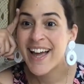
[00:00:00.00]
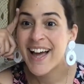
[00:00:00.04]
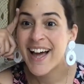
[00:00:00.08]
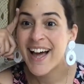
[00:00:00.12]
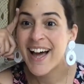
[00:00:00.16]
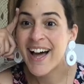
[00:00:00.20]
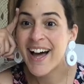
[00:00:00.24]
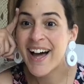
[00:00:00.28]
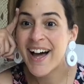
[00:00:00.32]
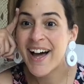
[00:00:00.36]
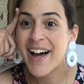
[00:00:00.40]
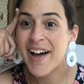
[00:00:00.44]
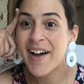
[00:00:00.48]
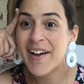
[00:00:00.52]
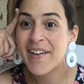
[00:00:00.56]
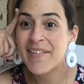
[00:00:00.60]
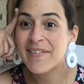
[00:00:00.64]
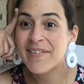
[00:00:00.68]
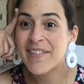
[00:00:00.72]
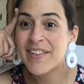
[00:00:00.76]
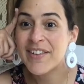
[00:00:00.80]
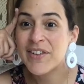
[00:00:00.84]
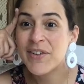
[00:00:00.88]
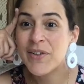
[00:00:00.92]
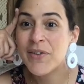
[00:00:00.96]

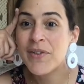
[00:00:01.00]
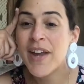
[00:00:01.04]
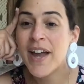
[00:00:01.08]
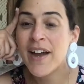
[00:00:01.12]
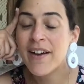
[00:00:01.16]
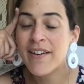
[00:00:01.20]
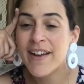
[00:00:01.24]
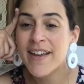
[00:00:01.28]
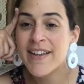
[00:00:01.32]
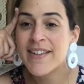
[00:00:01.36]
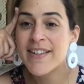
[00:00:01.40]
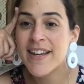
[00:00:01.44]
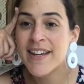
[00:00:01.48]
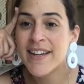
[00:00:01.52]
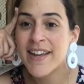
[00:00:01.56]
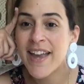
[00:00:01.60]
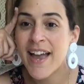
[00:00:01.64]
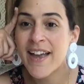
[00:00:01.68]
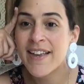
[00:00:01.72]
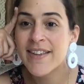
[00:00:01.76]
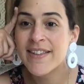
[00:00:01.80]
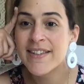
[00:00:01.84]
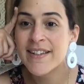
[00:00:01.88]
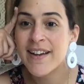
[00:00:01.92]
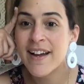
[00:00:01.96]
You count as I
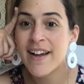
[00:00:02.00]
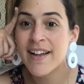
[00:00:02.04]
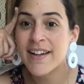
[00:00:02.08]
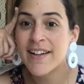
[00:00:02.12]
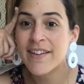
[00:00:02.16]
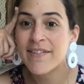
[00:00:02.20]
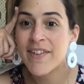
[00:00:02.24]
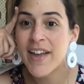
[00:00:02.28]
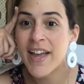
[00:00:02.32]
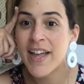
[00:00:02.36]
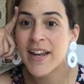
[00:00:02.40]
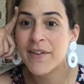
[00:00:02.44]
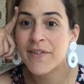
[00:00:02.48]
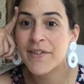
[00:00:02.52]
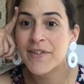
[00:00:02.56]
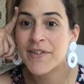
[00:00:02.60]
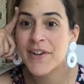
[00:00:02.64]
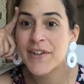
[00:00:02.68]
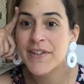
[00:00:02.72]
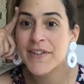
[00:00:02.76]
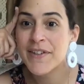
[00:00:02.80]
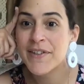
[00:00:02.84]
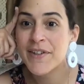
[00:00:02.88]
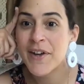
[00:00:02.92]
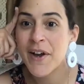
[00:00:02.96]
cast on. If anyone
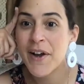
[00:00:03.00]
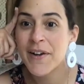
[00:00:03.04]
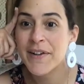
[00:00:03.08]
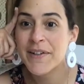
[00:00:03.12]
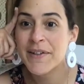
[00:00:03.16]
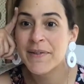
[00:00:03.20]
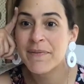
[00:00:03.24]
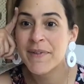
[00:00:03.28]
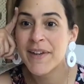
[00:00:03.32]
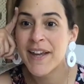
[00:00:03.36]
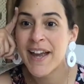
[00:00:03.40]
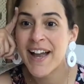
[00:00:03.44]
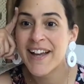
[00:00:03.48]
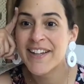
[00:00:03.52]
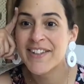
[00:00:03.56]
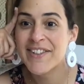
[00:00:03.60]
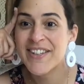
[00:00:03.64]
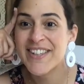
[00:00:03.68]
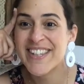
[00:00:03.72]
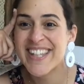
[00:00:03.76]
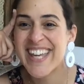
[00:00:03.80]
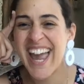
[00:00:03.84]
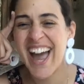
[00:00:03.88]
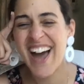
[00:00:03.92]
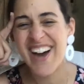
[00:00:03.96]
tries to talk to me, I
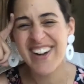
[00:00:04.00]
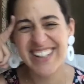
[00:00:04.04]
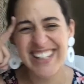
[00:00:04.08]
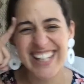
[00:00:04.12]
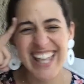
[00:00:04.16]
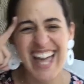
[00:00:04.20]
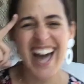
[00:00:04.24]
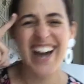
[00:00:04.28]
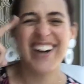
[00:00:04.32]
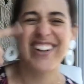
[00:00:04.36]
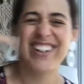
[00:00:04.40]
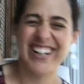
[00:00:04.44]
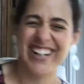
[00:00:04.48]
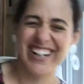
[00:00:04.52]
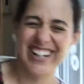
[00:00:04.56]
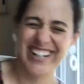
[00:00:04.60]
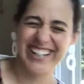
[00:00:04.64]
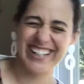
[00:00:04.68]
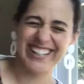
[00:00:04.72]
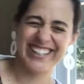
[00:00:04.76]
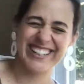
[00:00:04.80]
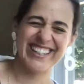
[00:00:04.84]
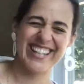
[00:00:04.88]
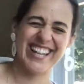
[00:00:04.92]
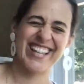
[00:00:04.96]
just count louder.
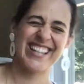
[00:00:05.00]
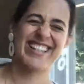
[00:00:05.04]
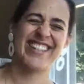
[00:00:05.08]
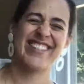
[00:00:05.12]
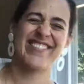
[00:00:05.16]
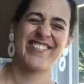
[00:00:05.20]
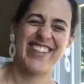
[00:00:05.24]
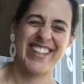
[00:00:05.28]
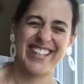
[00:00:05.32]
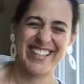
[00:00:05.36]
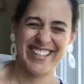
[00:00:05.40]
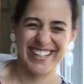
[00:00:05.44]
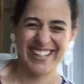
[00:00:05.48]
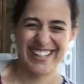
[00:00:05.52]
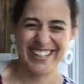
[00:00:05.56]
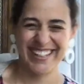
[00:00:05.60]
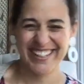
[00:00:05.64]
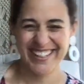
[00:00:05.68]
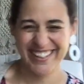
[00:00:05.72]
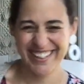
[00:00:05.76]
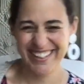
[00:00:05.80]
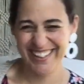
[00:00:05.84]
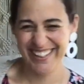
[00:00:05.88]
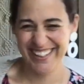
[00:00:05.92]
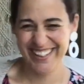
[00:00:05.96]
That's amazing.
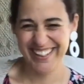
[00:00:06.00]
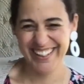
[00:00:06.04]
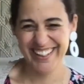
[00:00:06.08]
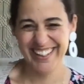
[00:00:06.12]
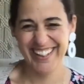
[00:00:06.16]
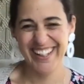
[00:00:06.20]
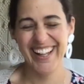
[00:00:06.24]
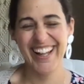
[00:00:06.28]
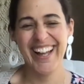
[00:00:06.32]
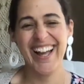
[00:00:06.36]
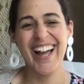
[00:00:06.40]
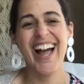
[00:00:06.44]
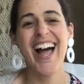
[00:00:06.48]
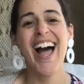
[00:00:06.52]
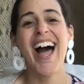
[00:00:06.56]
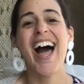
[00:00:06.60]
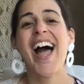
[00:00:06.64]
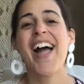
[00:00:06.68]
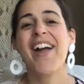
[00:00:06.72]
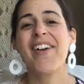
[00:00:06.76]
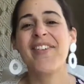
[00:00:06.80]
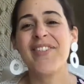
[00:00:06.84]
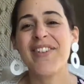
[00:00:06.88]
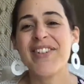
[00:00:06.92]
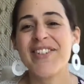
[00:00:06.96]

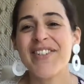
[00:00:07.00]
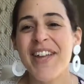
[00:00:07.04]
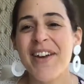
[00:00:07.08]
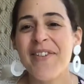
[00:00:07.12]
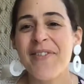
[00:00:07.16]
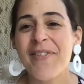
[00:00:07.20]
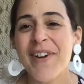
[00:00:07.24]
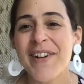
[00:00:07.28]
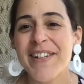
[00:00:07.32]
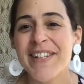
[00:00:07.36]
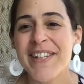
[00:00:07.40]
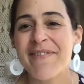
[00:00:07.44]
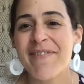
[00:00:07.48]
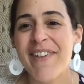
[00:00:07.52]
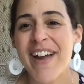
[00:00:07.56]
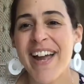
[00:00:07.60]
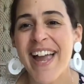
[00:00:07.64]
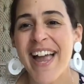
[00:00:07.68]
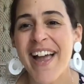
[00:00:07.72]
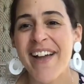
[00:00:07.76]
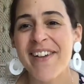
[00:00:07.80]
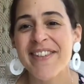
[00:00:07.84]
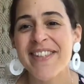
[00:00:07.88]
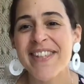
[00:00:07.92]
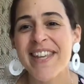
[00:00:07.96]
I wish that worked in my
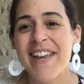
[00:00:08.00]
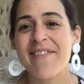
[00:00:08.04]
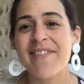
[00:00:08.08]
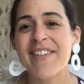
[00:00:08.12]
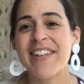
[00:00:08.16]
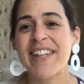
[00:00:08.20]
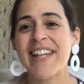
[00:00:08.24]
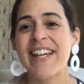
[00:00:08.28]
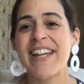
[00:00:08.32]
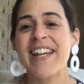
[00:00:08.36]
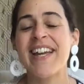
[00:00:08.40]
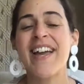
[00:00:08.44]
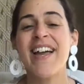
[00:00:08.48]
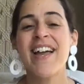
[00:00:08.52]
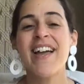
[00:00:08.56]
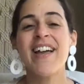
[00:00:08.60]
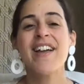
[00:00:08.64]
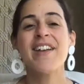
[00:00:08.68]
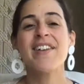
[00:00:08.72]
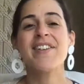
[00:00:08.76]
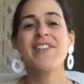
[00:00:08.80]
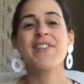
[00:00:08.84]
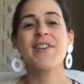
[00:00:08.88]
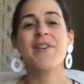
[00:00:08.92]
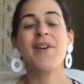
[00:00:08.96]
house, Emily.
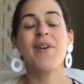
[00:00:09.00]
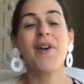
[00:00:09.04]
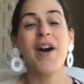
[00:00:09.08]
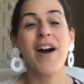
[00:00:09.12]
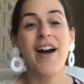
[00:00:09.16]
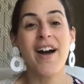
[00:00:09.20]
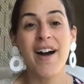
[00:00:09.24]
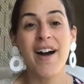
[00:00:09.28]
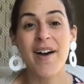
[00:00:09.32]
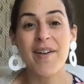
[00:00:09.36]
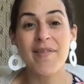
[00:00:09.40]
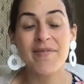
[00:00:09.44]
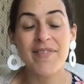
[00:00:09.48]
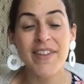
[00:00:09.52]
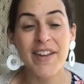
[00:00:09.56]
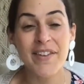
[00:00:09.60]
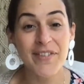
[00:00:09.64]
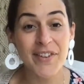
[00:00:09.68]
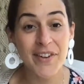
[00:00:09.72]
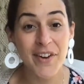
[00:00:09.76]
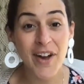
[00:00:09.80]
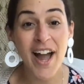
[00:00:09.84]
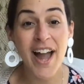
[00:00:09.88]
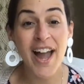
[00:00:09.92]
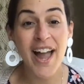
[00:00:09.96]
So, if you
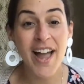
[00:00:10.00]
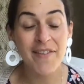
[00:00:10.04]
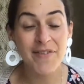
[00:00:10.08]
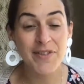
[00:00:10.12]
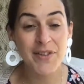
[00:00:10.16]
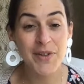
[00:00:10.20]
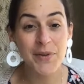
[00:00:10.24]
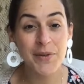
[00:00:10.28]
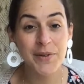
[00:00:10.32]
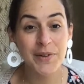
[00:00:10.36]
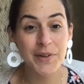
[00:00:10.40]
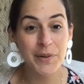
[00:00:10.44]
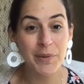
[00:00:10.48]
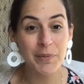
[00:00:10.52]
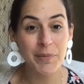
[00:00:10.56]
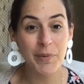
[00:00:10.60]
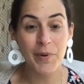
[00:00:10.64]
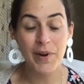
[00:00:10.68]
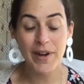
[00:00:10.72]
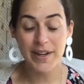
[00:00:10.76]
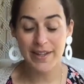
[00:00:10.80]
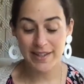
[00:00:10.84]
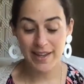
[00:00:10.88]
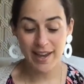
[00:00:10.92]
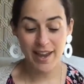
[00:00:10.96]
know, I have 2 little
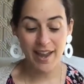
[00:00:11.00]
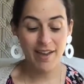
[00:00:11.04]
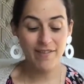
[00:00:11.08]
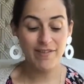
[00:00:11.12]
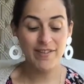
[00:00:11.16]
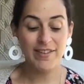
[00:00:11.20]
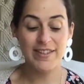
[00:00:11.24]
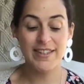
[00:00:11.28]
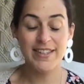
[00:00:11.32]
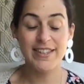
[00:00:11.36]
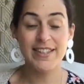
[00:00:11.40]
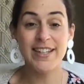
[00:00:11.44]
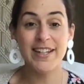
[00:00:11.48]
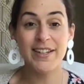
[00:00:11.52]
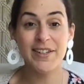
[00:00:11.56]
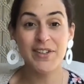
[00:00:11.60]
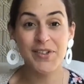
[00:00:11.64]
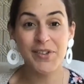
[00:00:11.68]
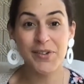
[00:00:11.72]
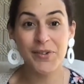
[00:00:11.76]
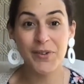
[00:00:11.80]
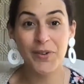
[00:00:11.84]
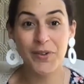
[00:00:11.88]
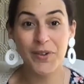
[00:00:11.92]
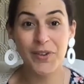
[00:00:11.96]
boys. I have a
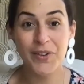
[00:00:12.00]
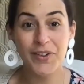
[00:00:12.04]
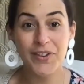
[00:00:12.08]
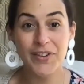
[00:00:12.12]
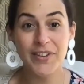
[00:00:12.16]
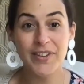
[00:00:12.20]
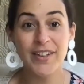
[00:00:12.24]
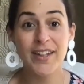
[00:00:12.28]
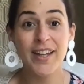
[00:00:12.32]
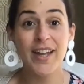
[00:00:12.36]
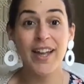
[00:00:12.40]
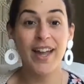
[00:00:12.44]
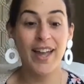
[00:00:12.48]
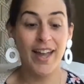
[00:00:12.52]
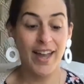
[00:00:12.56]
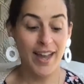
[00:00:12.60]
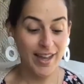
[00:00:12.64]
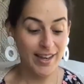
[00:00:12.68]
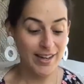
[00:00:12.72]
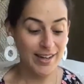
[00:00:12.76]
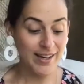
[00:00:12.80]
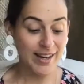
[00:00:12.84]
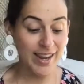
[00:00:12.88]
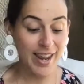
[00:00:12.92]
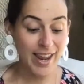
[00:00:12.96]
6-year-old
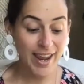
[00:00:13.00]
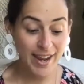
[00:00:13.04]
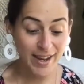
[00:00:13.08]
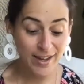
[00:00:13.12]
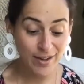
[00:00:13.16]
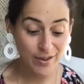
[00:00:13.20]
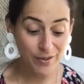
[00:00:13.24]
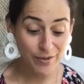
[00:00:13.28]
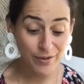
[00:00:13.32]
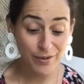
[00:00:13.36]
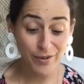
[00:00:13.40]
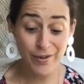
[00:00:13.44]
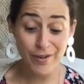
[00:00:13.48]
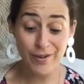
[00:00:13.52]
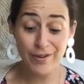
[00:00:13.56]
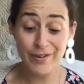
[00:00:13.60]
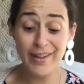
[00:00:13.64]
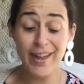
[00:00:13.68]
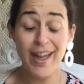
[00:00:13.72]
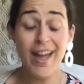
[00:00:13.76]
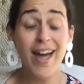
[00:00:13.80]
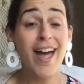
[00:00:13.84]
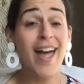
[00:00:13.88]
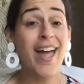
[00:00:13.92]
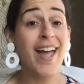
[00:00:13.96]
and an 8-year-old.
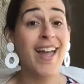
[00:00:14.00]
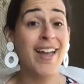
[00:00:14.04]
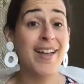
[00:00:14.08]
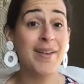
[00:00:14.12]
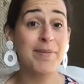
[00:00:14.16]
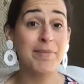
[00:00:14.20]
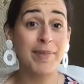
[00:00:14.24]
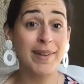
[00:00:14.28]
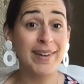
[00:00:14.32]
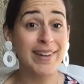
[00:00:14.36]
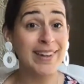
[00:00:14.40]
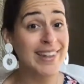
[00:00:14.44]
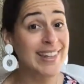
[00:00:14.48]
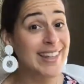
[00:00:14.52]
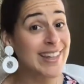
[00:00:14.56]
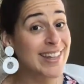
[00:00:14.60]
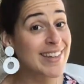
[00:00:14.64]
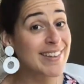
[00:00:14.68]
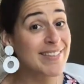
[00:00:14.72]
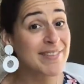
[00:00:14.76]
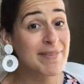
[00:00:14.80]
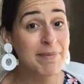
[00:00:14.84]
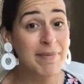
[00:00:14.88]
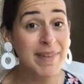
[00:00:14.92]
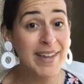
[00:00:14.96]
And
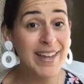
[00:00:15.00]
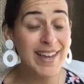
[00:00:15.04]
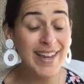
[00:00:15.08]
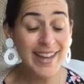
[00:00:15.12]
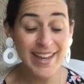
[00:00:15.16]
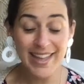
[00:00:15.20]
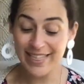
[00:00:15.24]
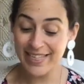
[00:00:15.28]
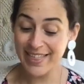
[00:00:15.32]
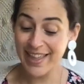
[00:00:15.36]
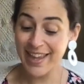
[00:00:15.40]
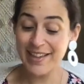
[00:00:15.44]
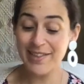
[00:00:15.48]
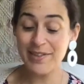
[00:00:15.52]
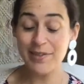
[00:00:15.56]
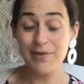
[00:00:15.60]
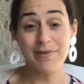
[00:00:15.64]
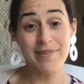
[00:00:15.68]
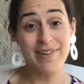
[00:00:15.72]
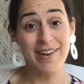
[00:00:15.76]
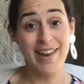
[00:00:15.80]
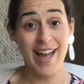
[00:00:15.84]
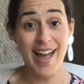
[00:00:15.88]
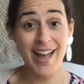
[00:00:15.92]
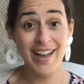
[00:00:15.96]
believe me, they do
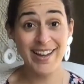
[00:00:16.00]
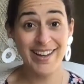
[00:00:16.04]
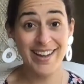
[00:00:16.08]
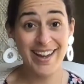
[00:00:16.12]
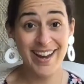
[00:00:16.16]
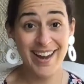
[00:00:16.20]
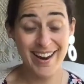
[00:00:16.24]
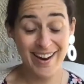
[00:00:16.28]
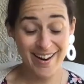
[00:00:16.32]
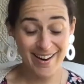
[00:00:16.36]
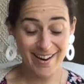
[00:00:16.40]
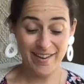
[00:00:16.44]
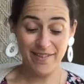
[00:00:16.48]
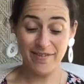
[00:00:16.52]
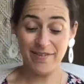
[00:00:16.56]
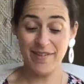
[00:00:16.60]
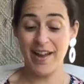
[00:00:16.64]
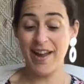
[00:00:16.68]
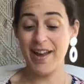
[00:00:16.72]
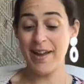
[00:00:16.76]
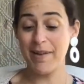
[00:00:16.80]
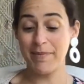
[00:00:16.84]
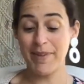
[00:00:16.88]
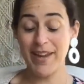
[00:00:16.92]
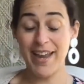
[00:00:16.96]
not care if
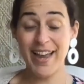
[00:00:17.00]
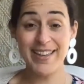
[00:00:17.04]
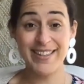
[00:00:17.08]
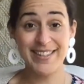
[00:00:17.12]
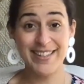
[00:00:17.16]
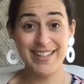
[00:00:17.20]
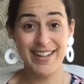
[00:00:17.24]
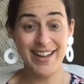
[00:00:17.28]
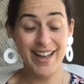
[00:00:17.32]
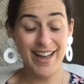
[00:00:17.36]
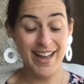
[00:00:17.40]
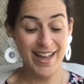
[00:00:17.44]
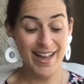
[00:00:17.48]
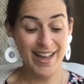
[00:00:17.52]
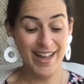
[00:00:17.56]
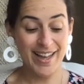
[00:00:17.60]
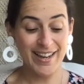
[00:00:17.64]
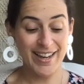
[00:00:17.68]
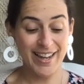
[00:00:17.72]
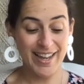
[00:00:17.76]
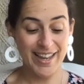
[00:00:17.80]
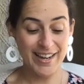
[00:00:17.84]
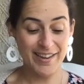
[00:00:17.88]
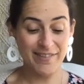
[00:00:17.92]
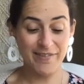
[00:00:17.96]
I am casting on.
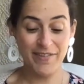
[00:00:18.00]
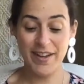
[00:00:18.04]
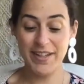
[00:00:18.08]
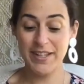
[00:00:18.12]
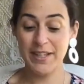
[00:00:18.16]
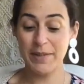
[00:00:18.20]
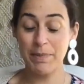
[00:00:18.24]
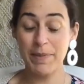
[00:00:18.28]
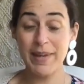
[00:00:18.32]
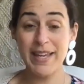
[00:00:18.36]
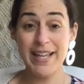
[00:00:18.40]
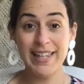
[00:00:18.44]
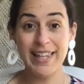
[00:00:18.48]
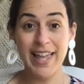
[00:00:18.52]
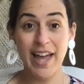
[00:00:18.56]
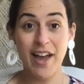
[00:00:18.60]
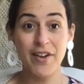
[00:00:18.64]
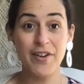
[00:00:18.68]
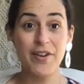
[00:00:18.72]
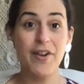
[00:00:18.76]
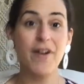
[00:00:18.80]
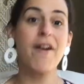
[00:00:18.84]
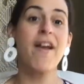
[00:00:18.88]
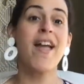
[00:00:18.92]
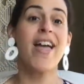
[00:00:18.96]
And if I speak
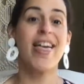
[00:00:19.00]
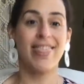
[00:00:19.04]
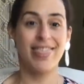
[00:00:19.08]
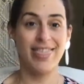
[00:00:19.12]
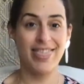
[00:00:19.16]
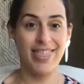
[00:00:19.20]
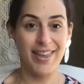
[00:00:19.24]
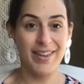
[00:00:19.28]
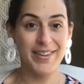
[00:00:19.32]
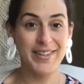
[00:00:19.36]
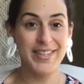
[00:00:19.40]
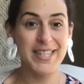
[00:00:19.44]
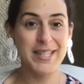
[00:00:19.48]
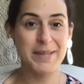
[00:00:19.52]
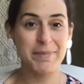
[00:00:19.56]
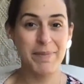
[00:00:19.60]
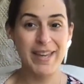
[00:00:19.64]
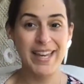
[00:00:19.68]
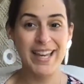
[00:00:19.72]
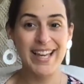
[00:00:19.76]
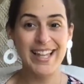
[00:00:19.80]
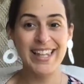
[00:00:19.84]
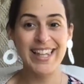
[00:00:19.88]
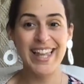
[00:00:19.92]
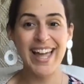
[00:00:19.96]
louder, they'll
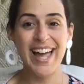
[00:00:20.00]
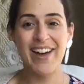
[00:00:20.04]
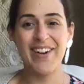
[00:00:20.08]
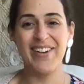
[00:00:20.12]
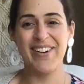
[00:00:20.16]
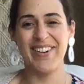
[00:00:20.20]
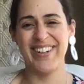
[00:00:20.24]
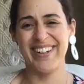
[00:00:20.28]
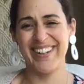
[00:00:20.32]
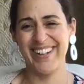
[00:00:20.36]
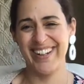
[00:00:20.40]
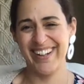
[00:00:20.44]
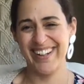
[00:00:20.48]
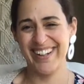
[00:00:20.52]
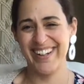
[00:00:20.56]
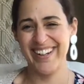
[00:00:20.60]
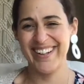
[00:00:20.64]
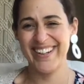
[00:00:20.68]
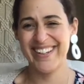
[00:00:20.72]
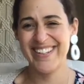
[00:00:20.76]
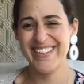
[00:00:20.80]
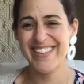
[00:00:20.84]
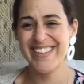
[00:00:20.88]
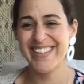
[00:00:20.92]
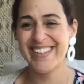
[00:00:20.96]
speak louder.
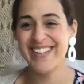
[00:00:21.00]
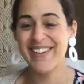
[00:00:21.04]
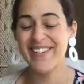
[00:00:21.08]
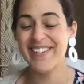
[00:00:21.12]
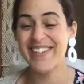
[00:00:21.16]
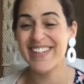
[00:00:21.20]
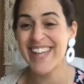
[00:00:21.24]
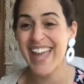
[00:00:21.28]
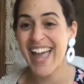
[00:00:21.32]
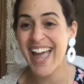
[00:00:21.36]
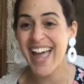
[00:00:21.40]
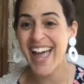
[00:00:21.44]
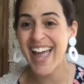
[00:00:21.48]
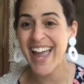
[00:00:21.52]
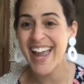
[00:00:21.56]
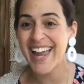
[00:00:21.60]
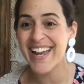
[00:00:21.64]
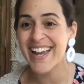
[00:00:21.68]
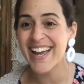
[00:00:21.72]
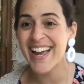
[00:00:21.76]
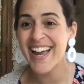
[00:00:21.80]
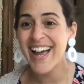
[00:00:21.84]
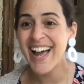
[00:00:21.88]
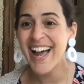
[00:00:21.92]
So, yay.